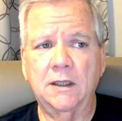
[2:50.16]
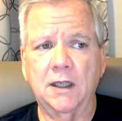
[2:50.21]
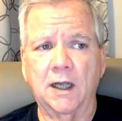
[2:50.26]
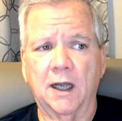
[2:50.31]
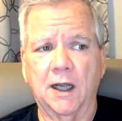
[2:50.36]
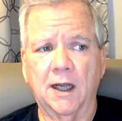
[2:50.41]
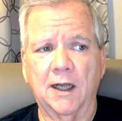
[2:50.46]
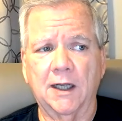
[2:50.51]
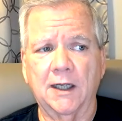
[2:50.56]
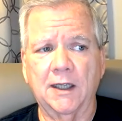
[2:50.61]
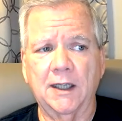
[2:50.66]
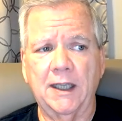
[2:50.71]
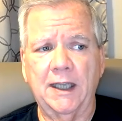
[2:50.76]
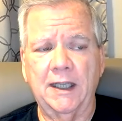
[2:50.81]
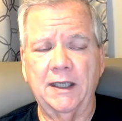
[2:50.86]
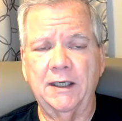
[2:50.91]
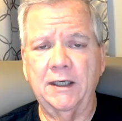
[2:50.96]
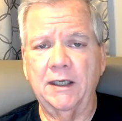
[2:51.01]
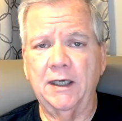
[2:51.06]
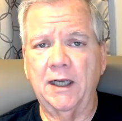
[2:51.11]

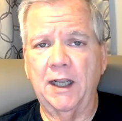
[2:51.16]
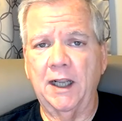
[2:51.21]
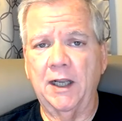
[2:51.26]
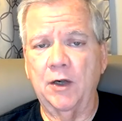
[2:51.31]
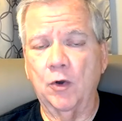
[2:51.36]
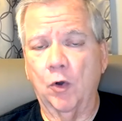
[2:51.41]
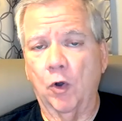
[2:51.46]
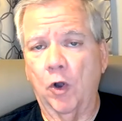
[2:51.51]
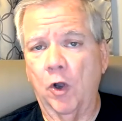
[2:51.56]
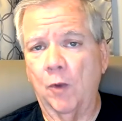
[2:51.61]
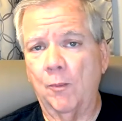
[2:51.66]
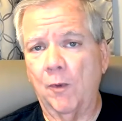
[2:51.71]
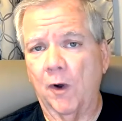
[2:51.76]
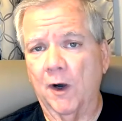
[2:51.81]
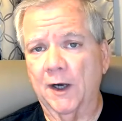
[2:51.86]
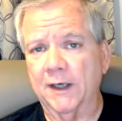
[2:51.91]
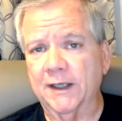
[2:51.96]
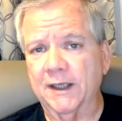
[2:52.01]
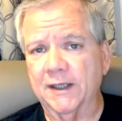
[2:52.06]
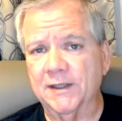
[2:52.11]
in all
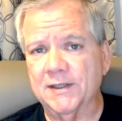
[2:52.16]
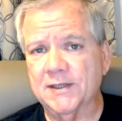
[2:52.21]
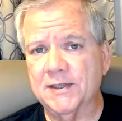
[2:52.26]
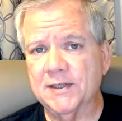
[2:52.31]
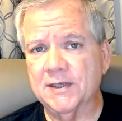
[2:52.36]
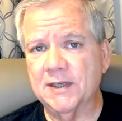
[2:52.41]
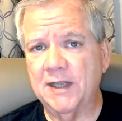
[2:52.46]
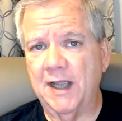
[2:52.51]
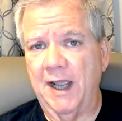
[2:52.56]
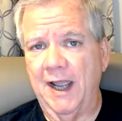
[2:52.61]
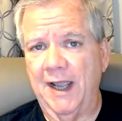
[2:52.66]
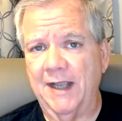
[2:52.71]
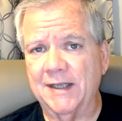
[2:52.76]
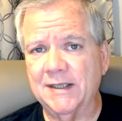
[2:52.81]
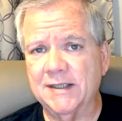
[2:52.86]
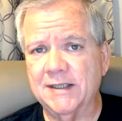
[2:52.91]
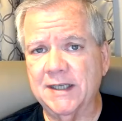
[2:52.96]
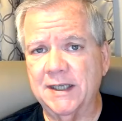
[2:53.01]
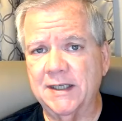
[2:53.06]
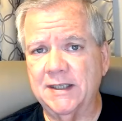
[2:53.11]
markets,
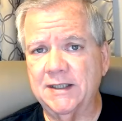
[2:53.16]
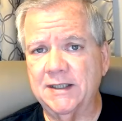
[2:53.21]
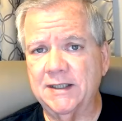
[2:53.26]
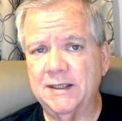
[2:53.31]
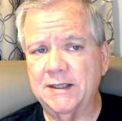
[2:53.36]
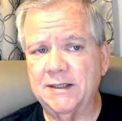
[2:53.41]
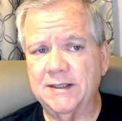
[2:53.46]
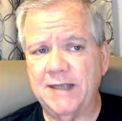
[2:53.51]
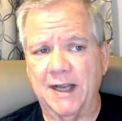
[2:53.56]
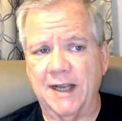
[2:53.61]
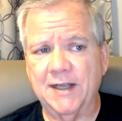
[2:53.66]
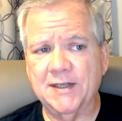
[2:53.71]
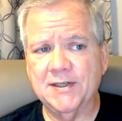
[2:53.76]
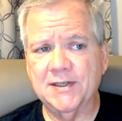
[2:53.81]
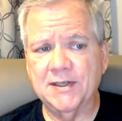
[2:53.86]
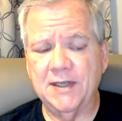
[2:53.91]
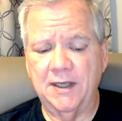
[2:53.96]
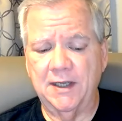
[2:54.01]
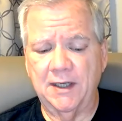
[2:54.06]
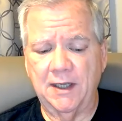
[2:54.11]
as it
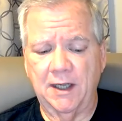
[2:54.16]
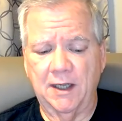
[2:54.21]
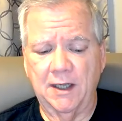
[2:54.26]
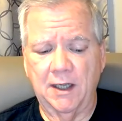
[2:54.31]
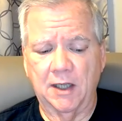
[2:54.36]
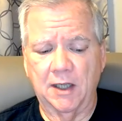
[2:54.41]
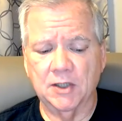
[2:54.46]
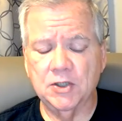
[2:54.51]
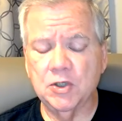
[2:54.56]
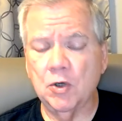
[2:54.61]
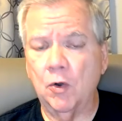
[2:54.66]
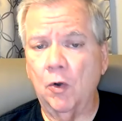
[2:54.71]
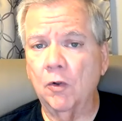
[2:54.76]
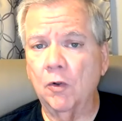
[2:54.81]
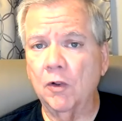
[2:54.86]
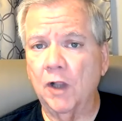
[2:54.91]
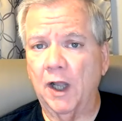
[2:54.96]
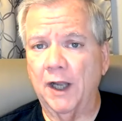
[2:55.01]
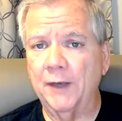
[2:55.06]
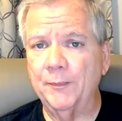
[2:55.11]
takes a
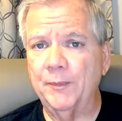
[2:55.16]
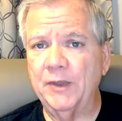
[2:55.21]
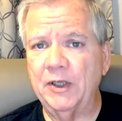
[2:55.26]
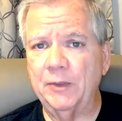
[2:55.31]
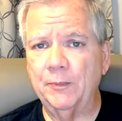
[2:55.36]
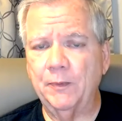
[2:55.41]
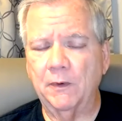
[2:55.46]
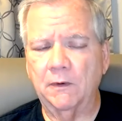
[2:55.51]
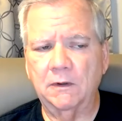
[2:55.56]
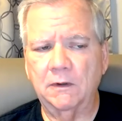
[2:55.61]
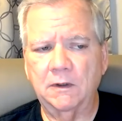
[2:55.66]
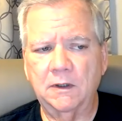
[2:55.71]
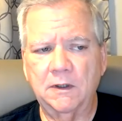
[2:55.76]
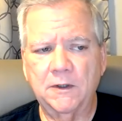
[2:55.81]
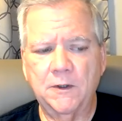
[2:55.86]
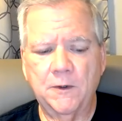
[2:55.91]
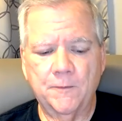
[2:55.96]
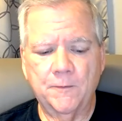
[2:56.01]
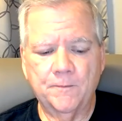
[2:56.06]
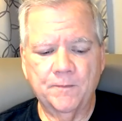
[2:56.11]
toll on people.
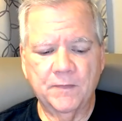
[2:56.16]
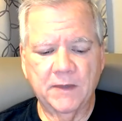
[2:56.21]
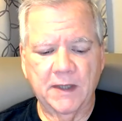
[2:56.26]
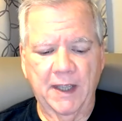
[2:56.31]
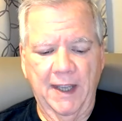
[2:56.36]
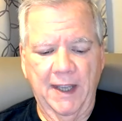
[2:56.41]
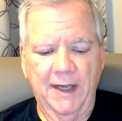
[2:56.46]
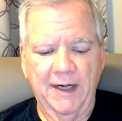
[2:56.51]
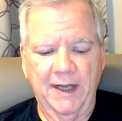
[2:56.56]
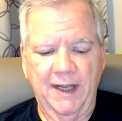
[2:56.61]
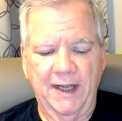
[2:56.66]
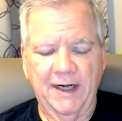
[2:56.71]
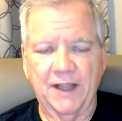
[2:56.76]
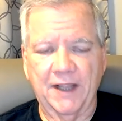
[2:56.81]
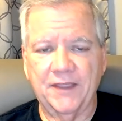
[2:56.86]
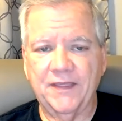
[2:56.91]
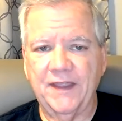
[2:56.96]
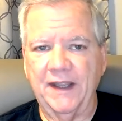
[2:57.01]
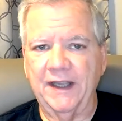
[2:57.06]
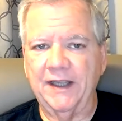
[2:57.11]
And I
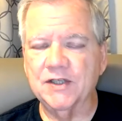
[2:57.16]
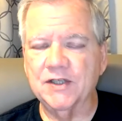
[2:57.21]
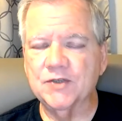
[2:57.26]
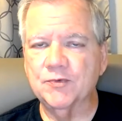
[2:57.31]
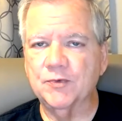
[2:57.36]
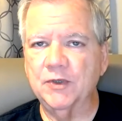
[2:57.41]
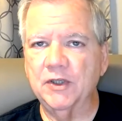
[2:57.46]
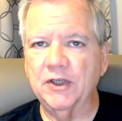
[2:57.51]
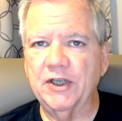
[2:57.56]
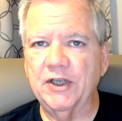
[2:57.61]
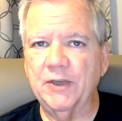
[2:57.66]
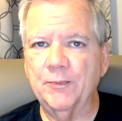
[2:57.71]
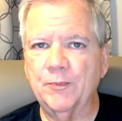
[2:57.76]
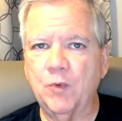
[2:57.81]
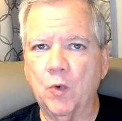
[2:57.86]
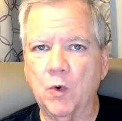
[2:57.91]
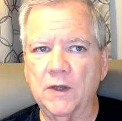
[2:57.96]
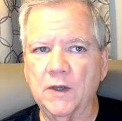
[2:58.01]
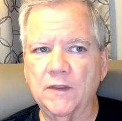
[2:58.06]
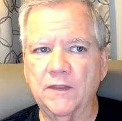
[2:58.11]
think it's really
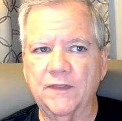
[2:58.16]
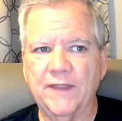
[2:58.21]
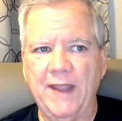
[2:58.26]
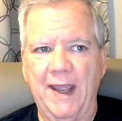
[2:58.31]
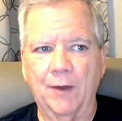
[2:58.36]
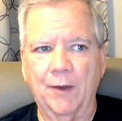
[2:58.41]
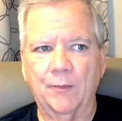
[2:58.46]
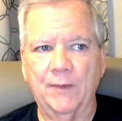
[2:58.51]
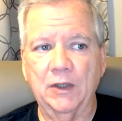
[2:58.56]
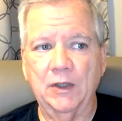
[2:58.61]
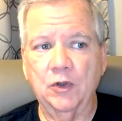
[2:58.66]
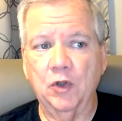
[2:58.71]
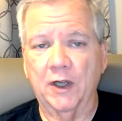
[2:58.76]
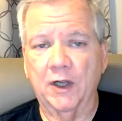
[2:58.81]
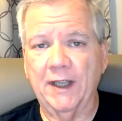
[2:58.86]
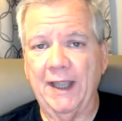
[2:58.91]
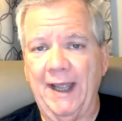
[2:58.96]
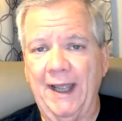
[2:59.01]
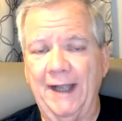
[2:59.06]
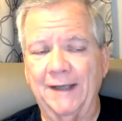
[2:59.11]
important that we
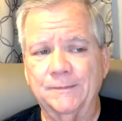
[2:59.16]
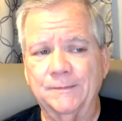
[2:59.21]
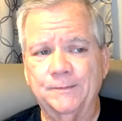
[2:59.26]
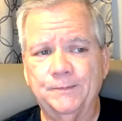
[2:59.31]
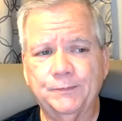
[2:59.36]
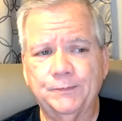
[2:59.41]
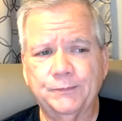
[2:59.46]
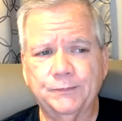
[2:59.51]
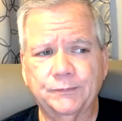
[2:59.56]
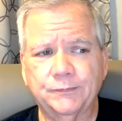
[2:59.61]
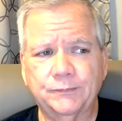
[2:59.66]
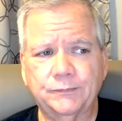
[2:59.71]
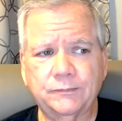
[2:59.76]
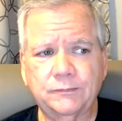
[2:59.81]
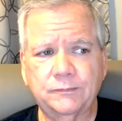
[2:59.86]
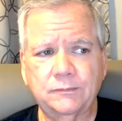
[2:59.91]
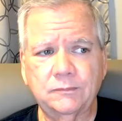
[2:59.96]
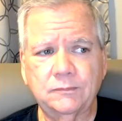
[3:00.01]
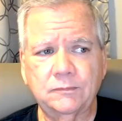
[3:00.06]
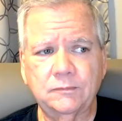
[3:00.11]
look at
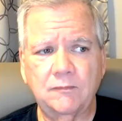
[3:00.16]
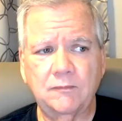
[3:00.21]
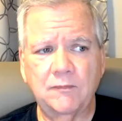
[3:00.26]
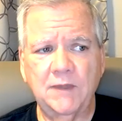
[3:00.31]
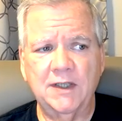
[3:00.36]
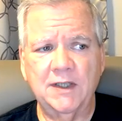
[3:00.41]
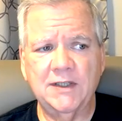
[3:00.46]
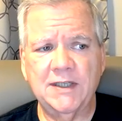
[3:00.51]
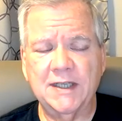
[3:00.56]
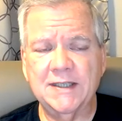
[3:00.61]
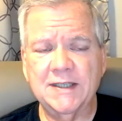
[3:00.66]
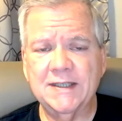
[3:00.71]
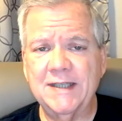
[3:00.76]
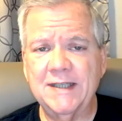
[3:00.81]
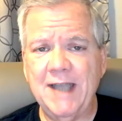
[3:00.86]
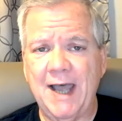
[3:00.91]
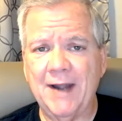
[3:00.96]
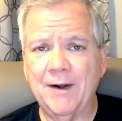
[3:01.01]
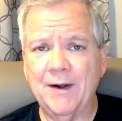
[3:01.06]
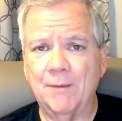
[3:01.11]
it. It's
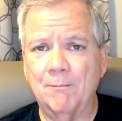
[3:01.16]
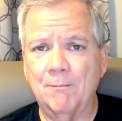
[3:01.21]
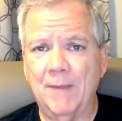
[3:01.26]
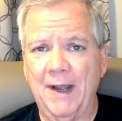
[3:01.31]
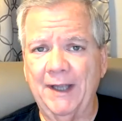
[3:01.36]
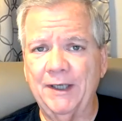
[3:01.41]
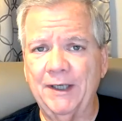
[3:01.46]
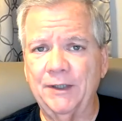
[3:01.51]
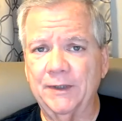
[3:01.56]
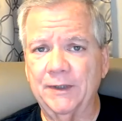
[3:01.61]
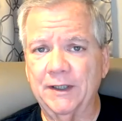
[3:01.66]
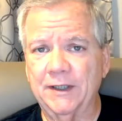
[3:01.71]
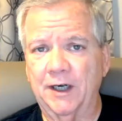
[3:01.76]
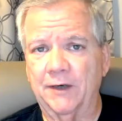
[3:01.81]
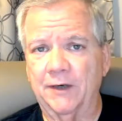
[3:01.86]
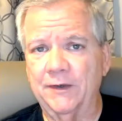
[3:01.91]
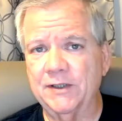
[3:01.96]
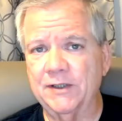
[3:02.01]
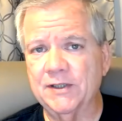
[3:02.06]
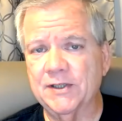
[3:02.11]
not a minor
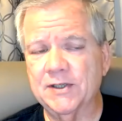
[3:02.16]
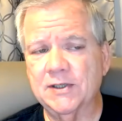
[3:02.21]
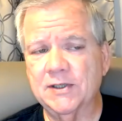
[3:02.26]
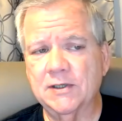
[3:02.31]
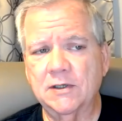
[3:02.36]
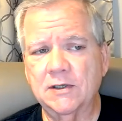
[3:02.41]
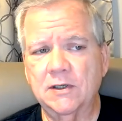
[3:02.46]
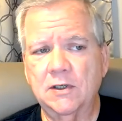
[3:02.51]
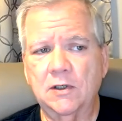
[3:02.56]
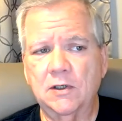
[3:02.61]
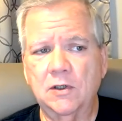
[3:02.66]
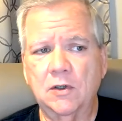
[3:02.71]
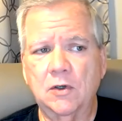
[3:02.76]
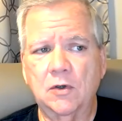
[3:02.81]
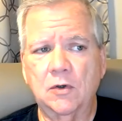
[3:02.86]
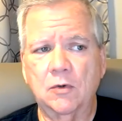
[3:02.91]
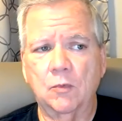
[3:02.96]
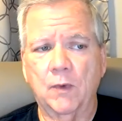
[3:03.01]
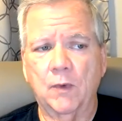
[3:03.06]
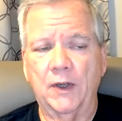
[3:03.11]
occurrence
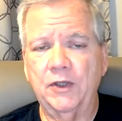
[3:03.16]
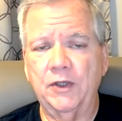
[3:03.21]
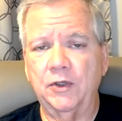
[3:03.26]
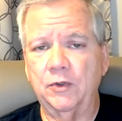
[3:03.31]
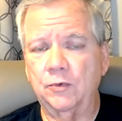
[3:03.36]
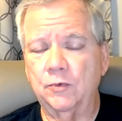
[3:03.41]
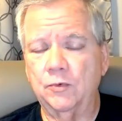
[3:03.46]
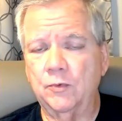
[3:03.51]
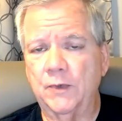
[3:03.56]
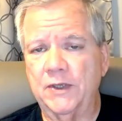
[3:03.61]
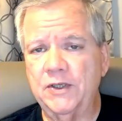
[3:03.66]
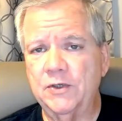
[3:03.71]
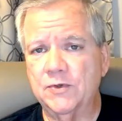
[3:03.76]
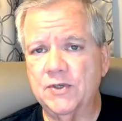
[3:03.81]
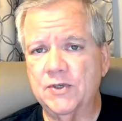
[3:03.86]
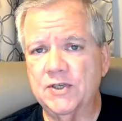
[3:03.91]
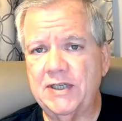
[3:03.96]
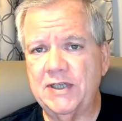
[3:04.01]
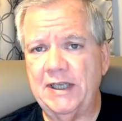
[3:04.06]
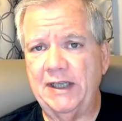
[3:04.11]
when you
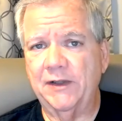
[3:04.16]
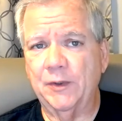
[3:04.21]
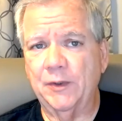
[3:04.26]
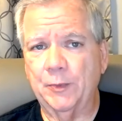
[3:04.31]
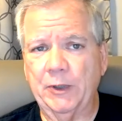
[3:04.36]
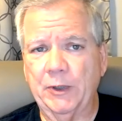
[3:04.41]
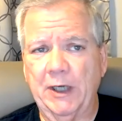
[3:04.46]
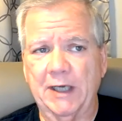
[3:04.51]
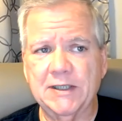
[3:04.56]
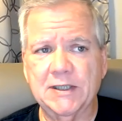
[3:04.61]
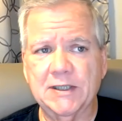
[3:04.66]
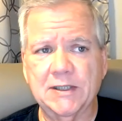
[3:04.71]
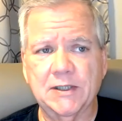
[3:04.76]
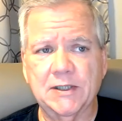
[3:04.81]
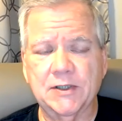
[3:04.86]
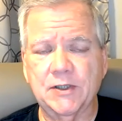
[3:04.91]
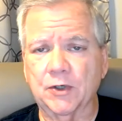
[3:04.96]
see the prices at